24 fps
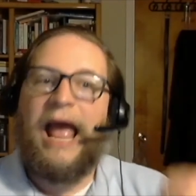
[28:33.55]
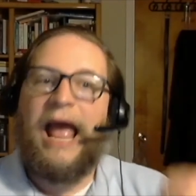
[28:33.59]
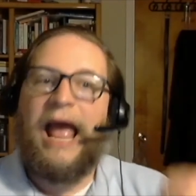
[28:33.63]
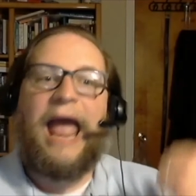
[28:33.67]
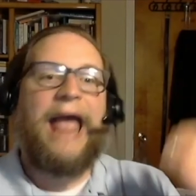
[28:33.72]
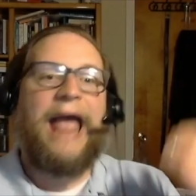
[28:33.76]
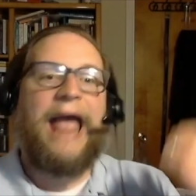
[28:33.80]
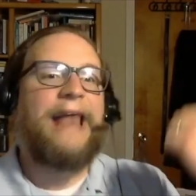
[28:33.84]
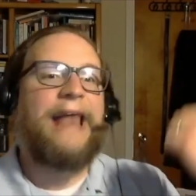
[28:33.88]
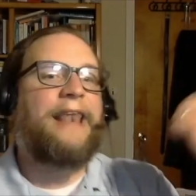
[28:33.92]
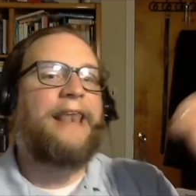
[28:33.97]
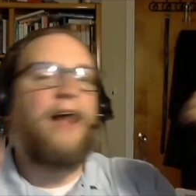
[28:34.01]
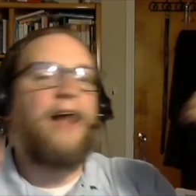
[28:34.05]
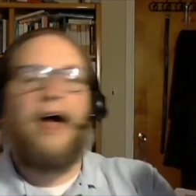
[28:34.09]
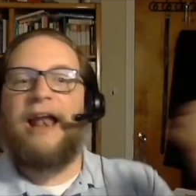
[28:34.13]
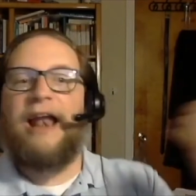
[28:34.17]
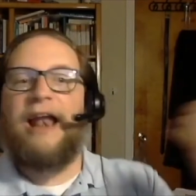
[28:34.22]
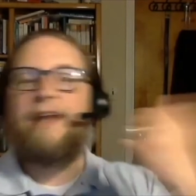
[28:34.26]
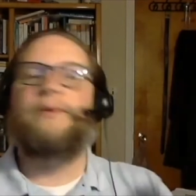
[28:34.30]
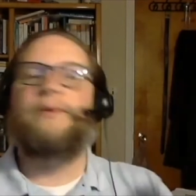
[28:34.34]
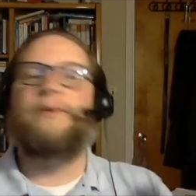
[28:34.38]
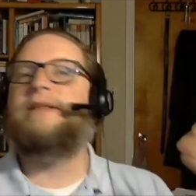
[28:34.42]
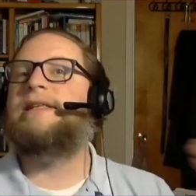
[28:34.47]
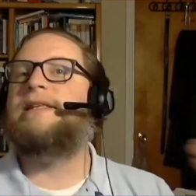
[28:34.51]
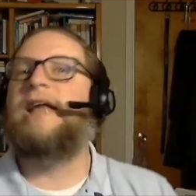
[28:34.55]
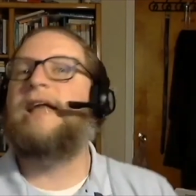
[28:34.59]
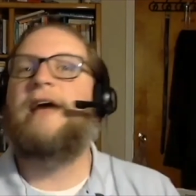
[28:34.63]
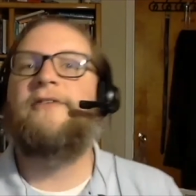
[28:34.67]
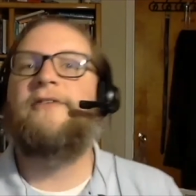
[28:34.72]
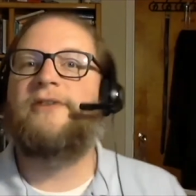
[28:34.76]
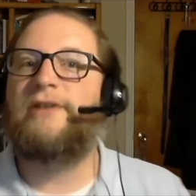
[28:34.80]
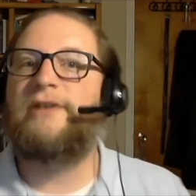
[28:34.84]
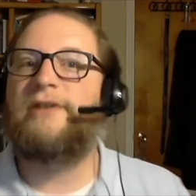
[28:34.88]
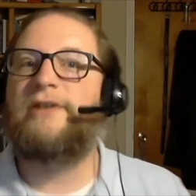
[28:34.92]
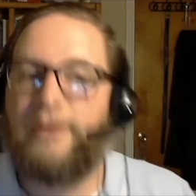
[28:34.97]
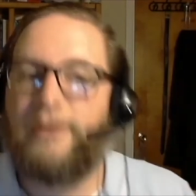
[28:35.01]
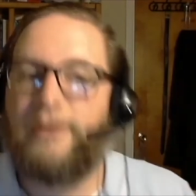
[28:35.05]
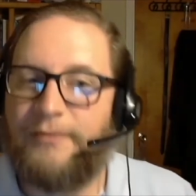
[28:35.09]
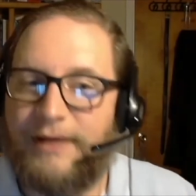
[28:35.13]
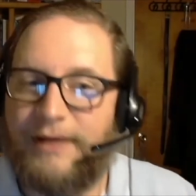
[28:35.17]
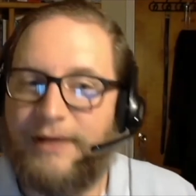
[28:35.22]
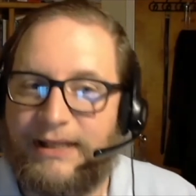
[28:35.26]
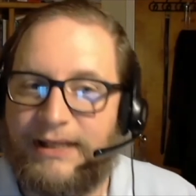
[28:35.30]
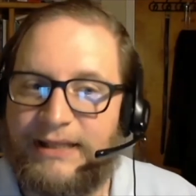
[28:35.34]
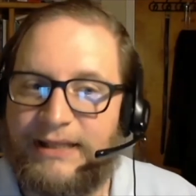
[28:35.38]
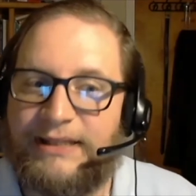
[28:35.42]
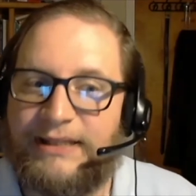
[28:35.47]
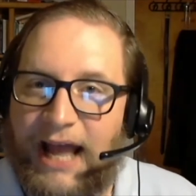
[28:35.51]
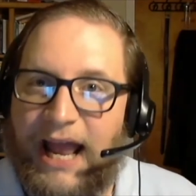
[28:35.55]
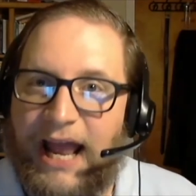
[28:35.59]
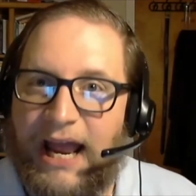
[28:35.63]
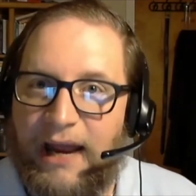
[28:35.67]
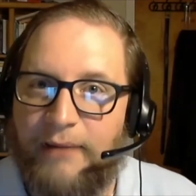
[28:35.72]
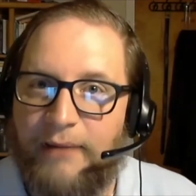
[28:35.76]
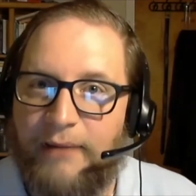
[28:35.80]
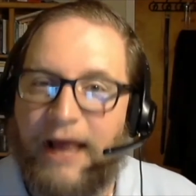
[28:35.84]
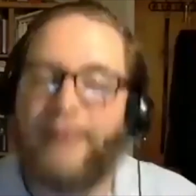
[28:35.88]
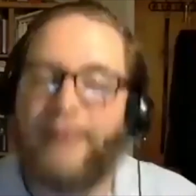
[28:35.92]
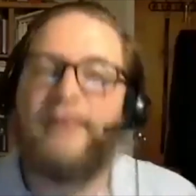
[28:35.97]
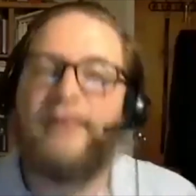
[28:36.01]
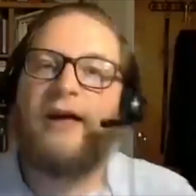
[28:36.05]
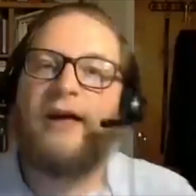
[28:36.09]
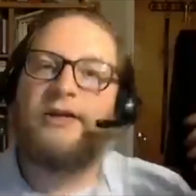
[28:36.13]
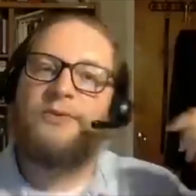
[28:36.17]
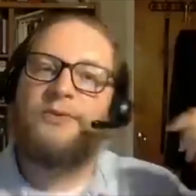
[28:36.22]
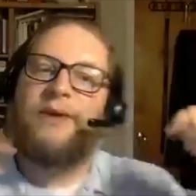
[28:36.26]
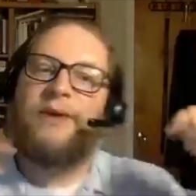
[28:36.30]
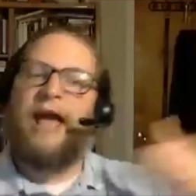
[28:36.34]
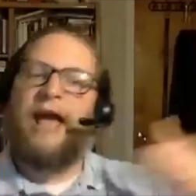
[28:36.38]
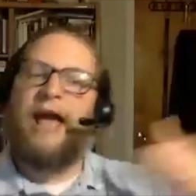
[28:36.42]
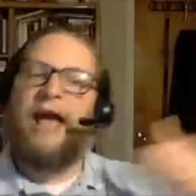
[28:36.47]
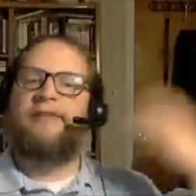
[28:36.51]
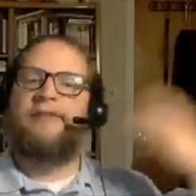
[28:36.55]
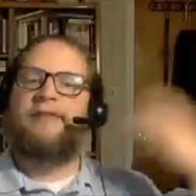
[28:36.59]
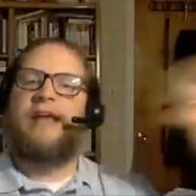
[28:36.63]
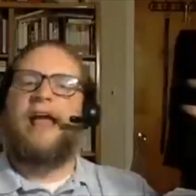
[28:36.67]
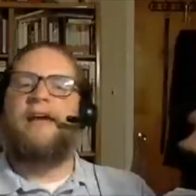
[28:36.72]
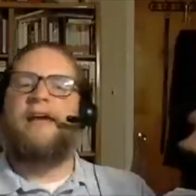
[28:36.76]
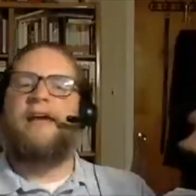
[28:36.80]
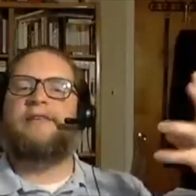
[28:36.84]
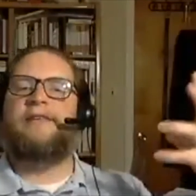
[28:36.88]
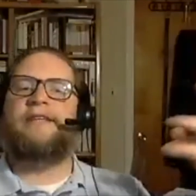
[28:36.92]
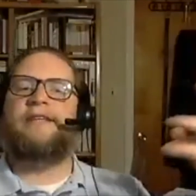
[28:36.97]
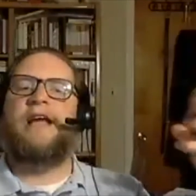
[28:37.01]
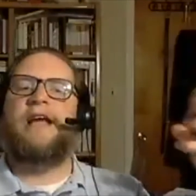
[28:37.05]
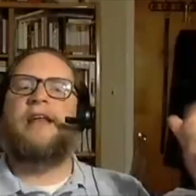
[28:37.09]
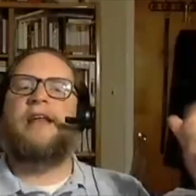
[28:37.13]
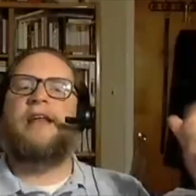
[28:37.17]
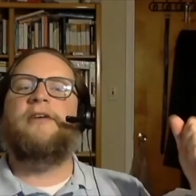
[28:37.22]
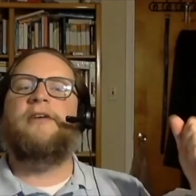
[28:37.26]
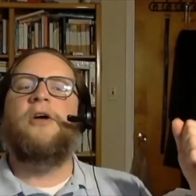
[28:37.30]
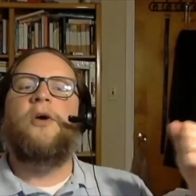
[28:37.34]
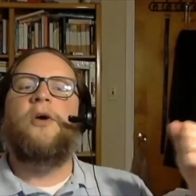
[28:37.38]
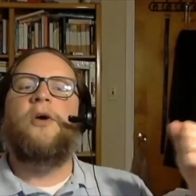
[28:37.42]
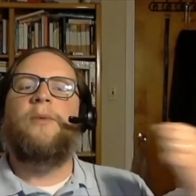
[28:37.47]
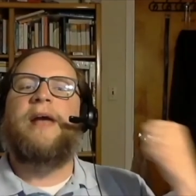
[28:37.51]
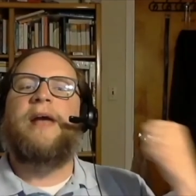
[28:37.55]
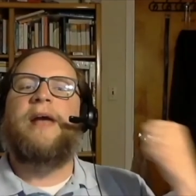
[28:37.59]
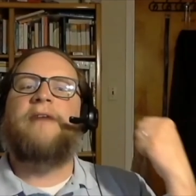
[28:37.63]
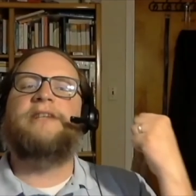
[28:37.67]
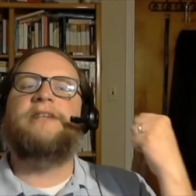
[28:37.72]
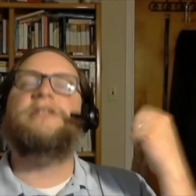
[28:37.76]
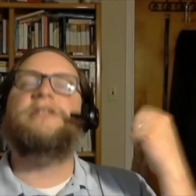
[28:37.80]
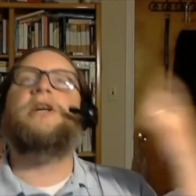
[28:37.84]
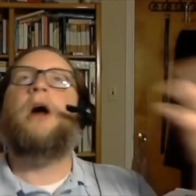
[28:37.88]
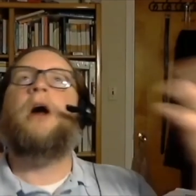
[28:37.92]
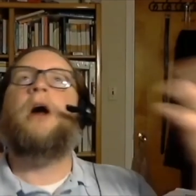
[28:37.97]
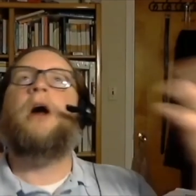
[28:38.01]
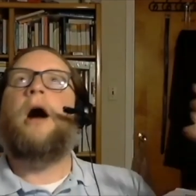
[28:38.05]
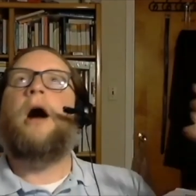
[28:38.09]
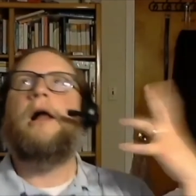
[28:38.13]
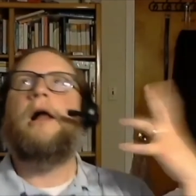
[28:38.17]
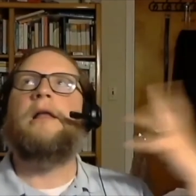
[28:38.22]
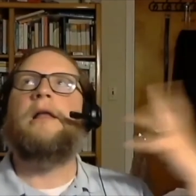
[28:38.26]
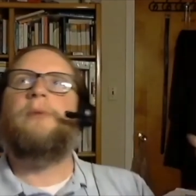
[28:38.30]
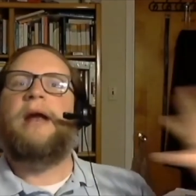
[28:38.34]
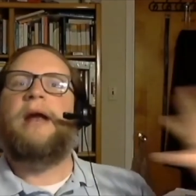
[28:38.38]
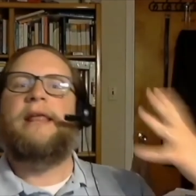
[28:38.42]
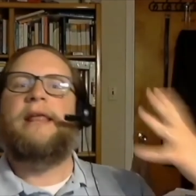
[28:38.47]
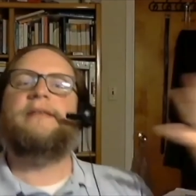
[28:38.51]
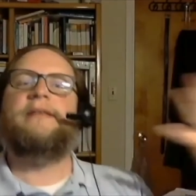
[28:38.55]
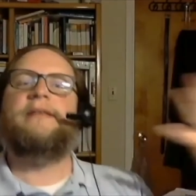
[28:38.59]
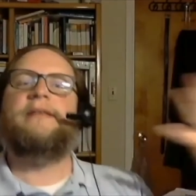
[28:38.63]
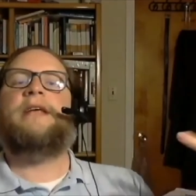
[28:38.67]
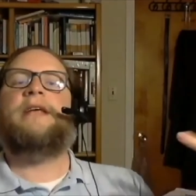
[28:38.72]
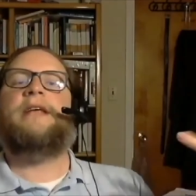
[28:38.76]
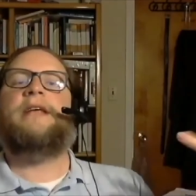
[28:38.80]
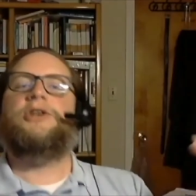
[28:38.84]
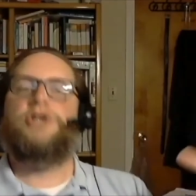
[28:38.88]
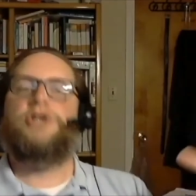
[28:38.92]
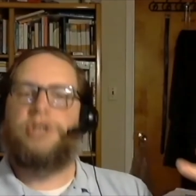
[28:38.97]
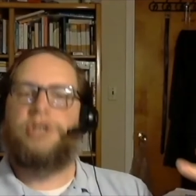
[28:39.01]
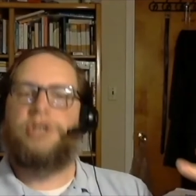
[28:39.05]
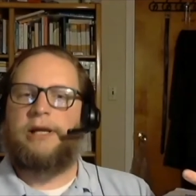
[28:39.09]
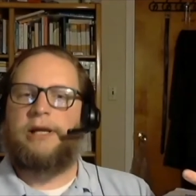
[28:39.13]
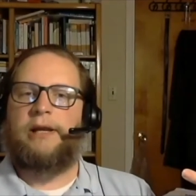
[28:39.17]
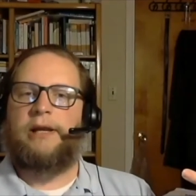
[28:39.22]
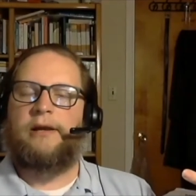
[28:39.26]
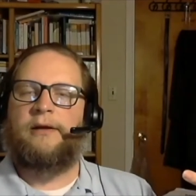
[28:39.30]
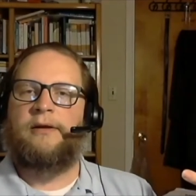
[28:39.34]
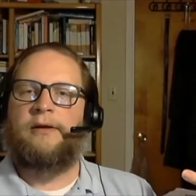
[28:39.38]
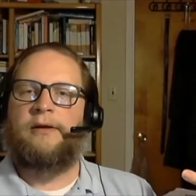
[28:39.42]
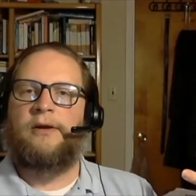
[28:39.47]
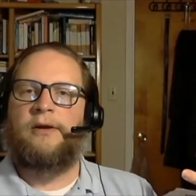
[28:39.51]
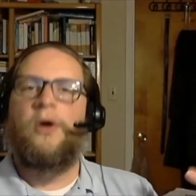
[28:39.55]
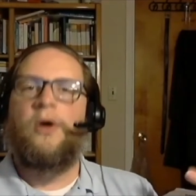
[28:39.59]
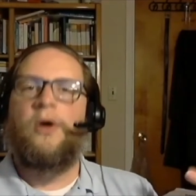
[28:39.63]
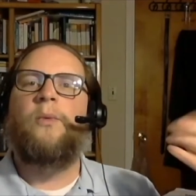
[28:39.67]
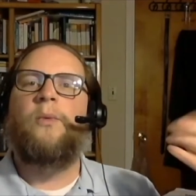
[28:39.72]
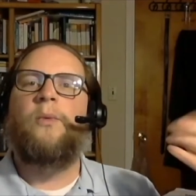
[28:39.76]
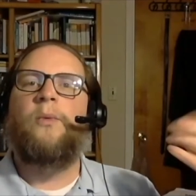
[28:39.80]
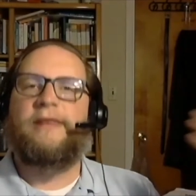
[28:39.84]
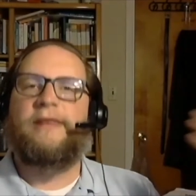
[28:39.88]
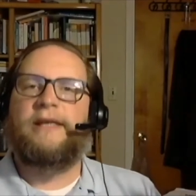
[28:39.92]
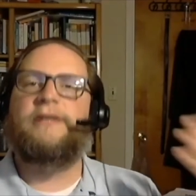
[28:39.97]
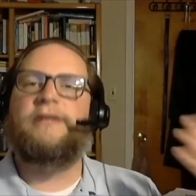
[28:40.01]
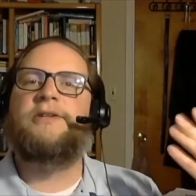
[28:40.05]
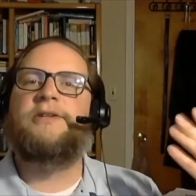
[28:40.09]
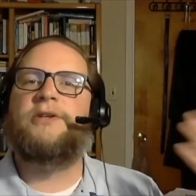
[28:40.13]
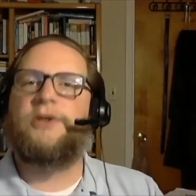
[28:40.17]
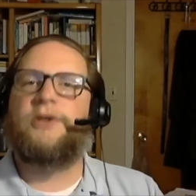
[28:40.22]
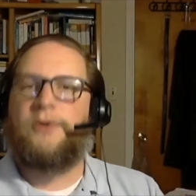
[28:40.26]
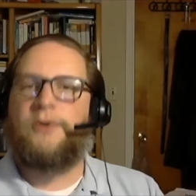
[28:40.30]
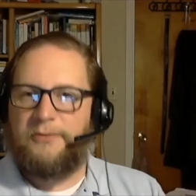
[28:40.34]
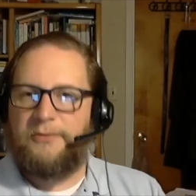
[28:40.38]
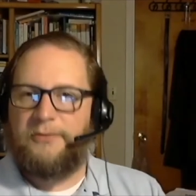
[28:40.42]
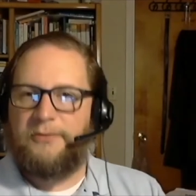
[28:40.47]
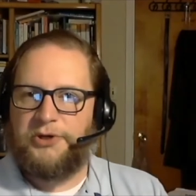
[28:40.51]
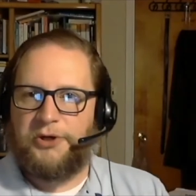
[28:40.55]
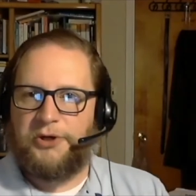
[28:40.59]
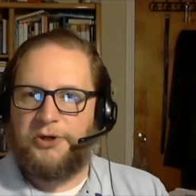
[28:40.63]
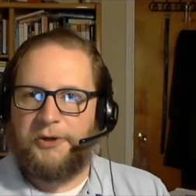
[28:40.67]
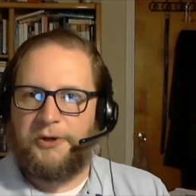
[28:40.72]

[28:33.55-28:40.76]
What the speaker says: And not everyone's life is going to be the same. And thus we have to have this we have to tolerate the tension within Scripture